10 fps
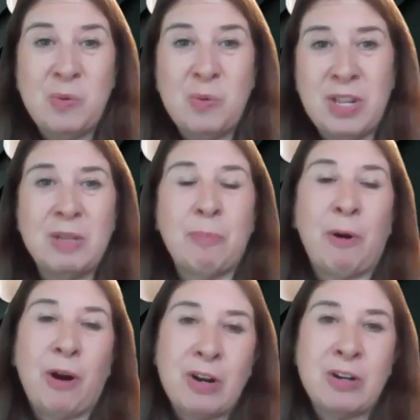with the
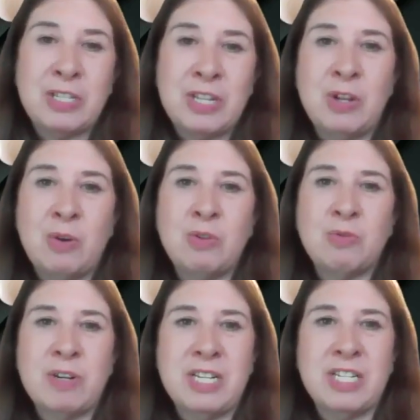partners in those
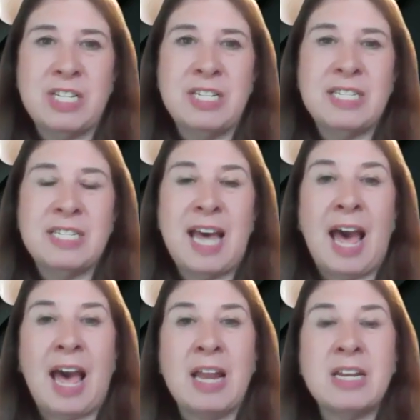regions
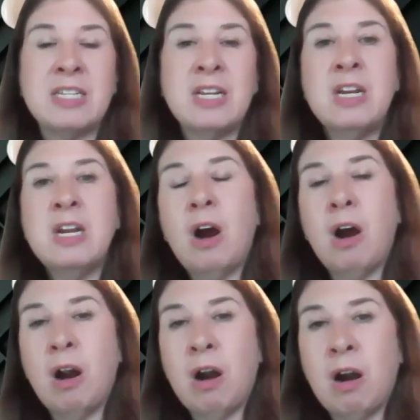that
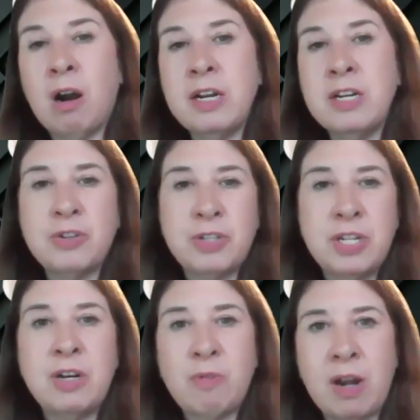are
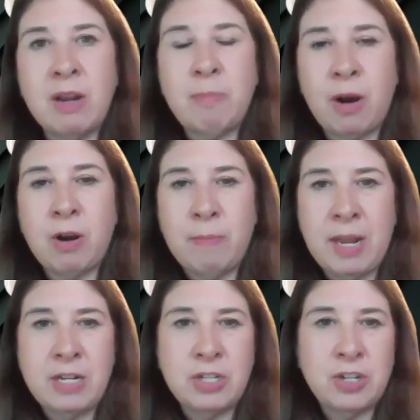interested in running partner
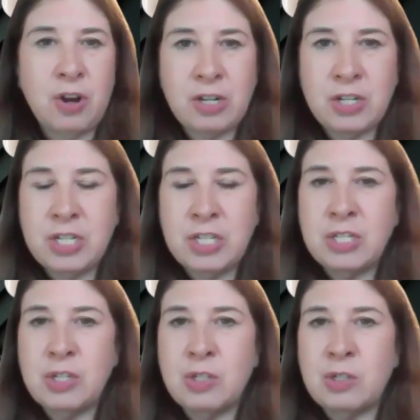managed
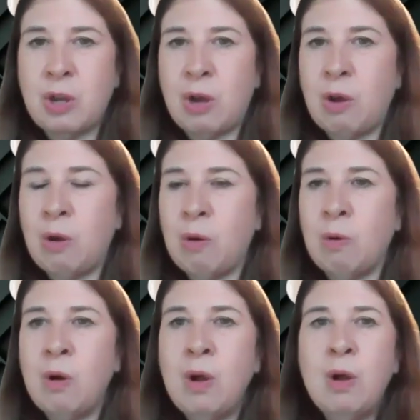auctions.
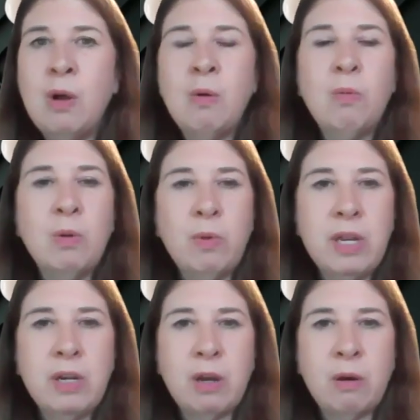So when
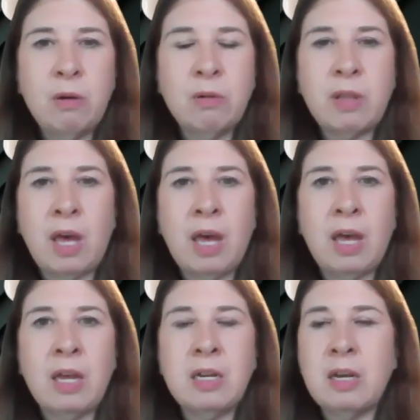we know
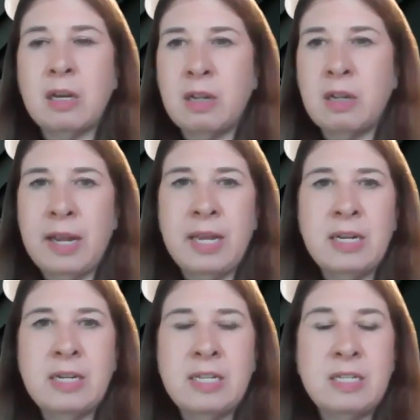that a
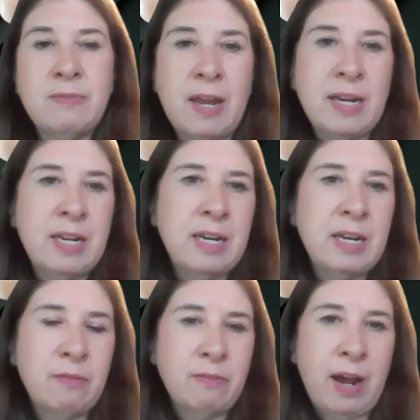client is vetted
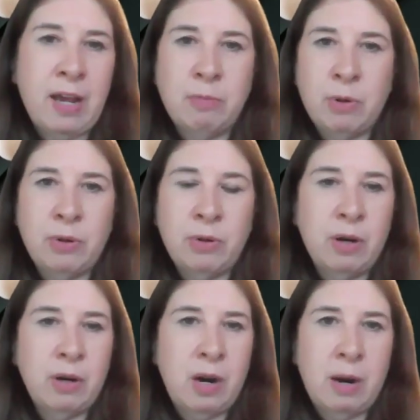and a
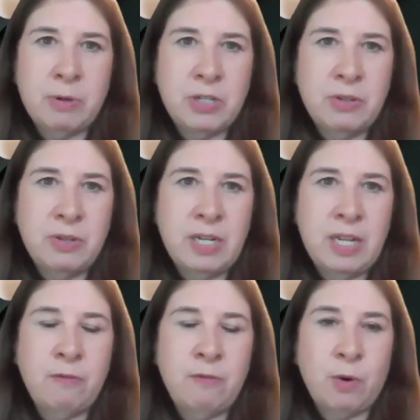viable
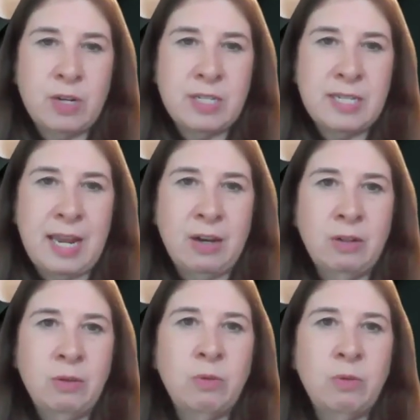opportunity for a
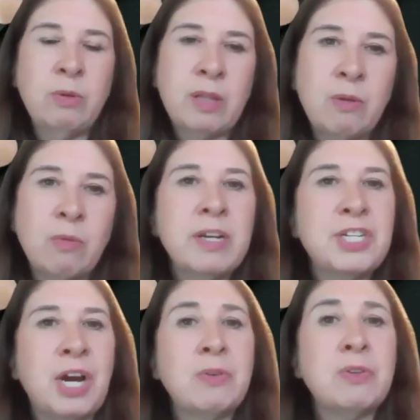sale, we will then
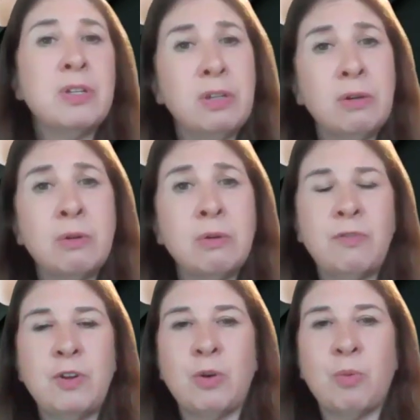reach out to you
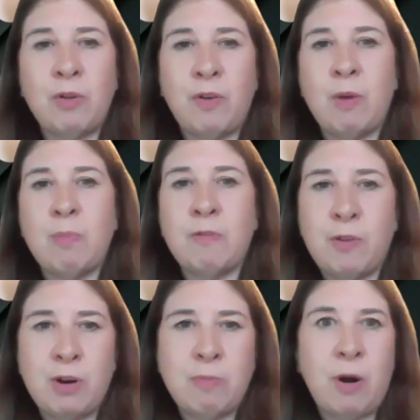if you're one of our
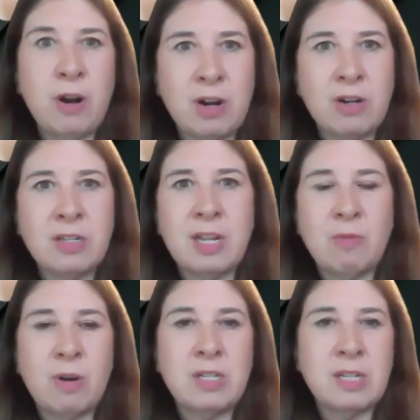preferred partners
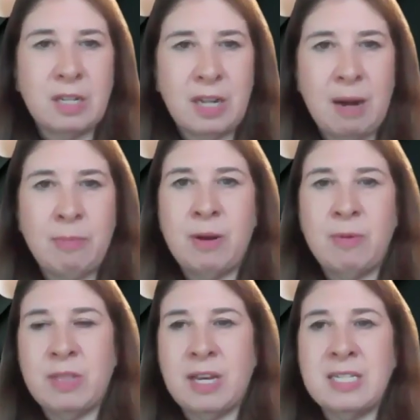that wants to collaborate
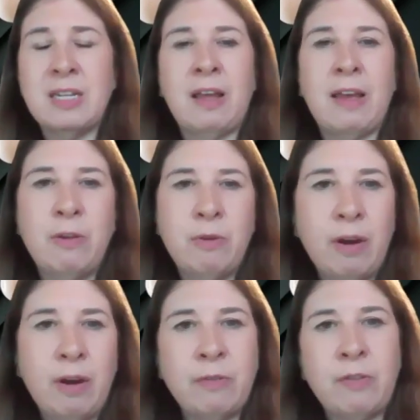with us, and let you
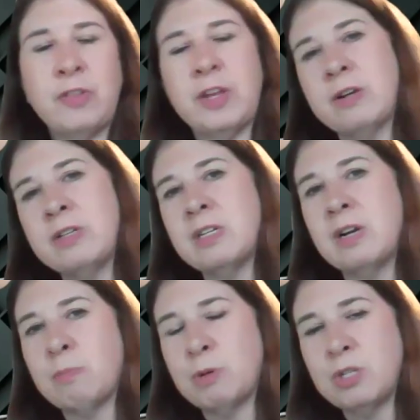know that there is an
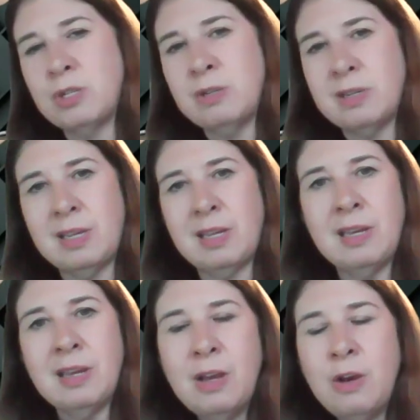
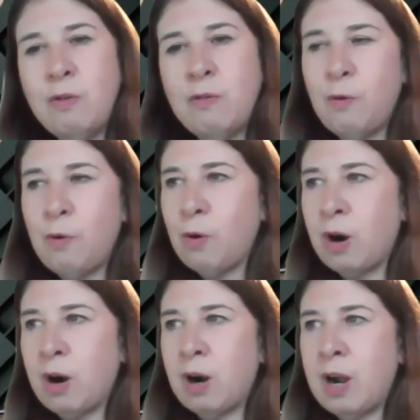opportunity
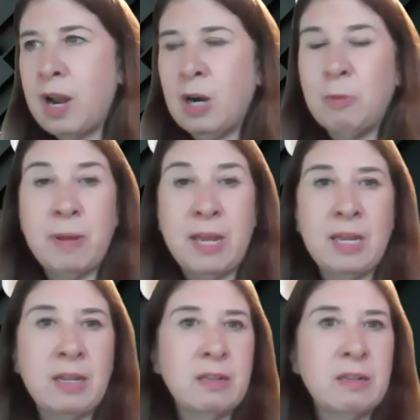for
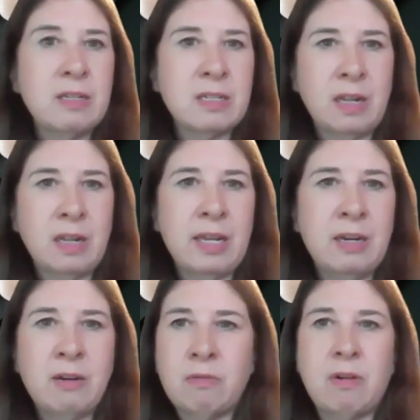helping this
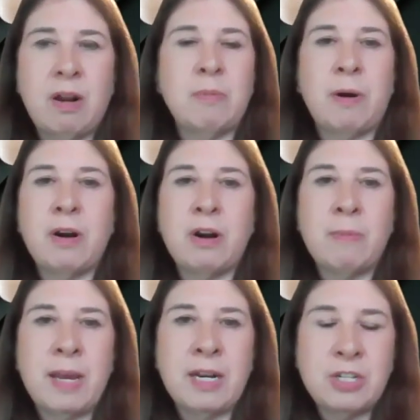client run a partner
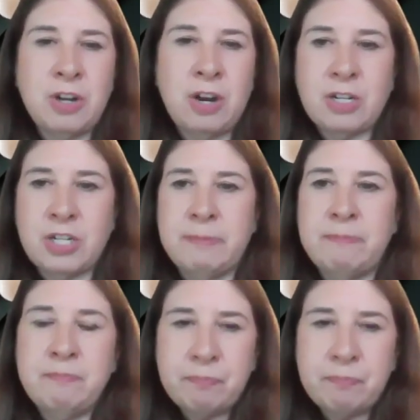managed auction.